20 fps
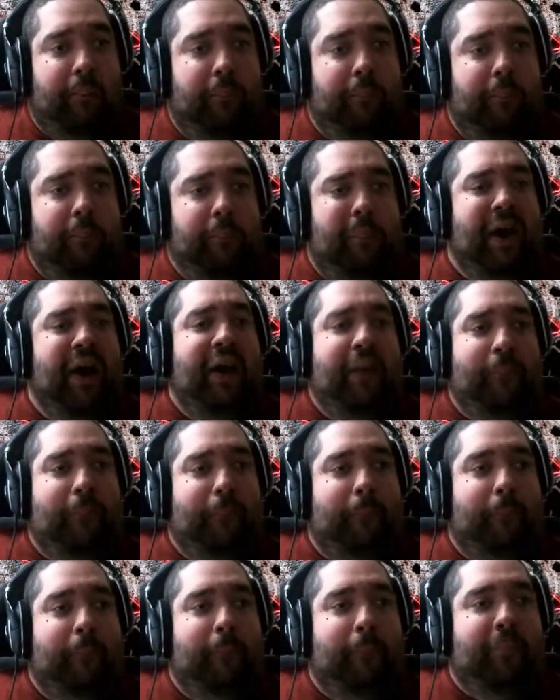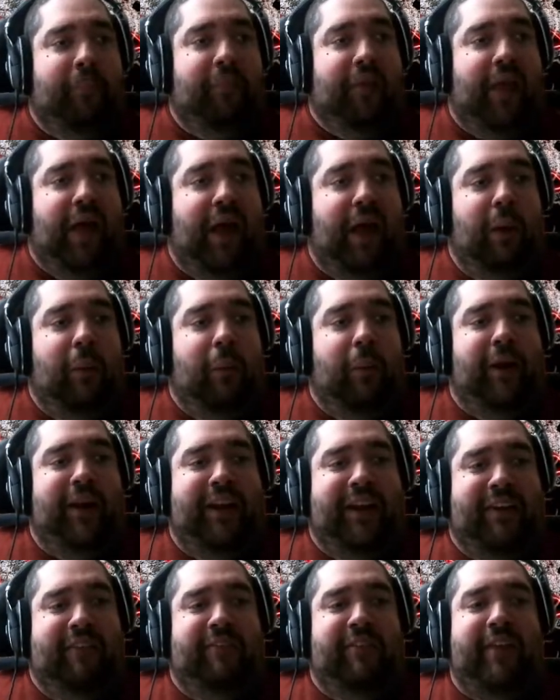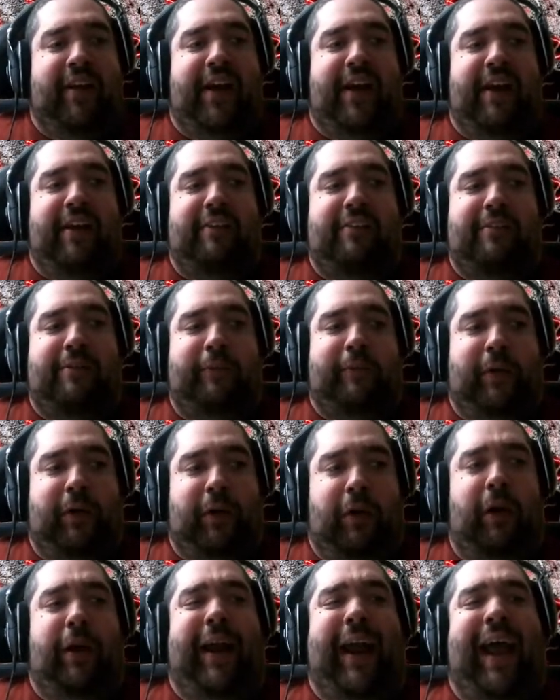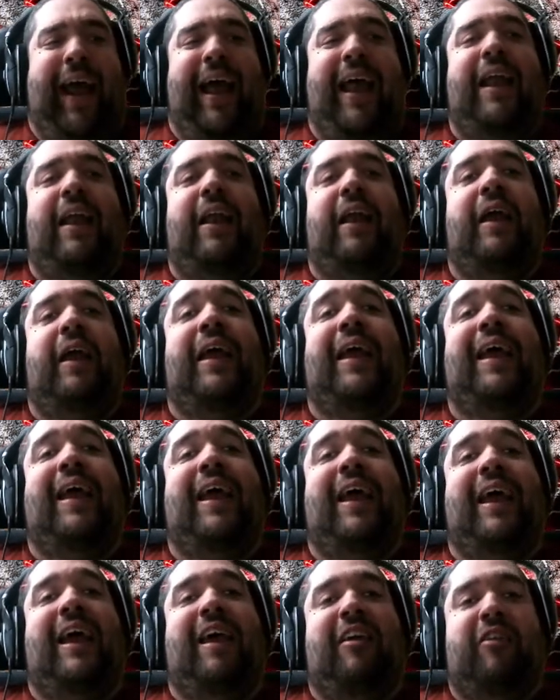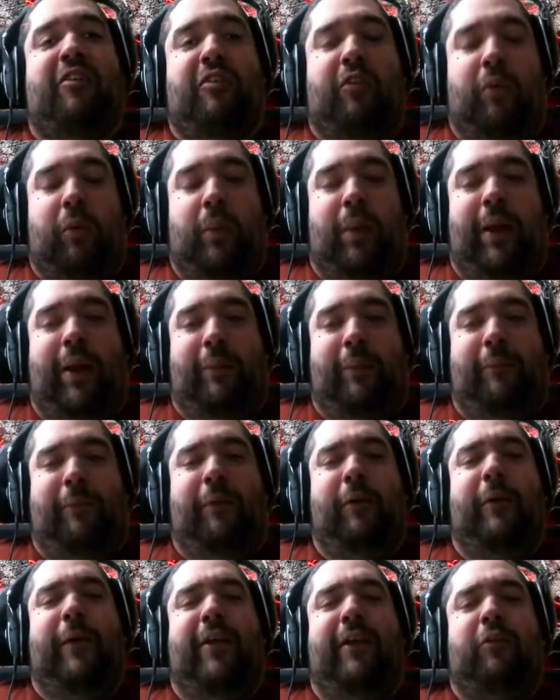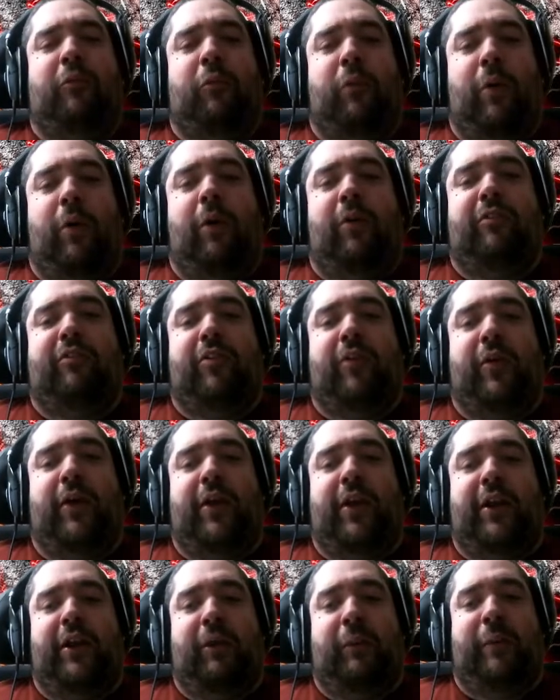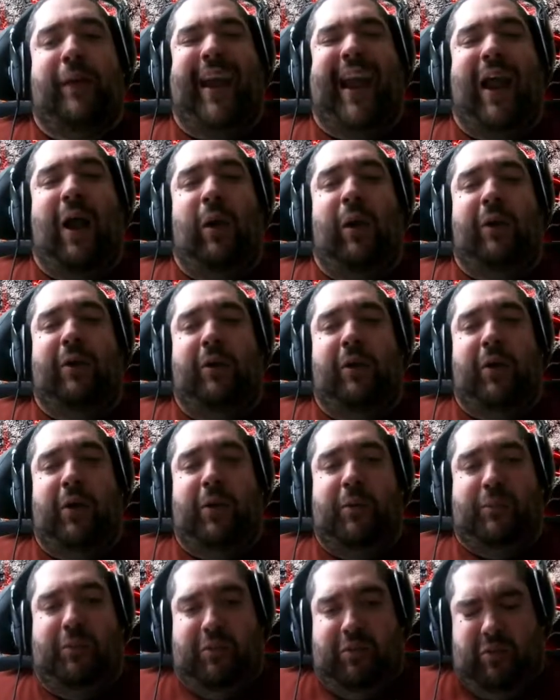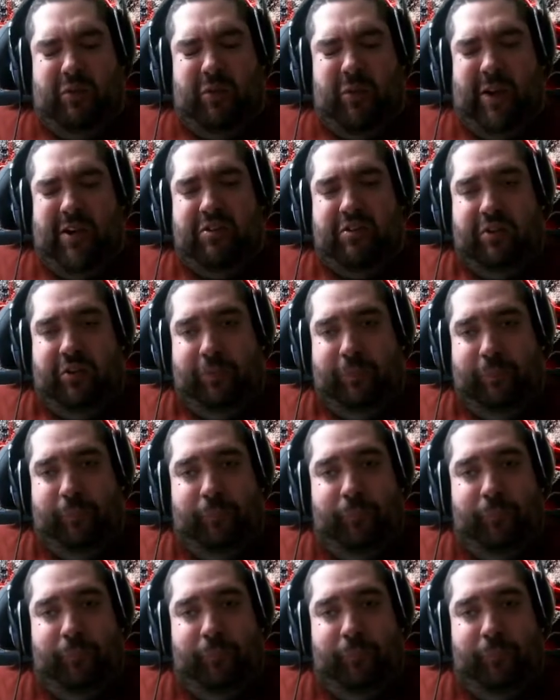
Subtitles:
But I want to give you guys something to look at. So while I'm doing this, we're also going to do a character demonstration.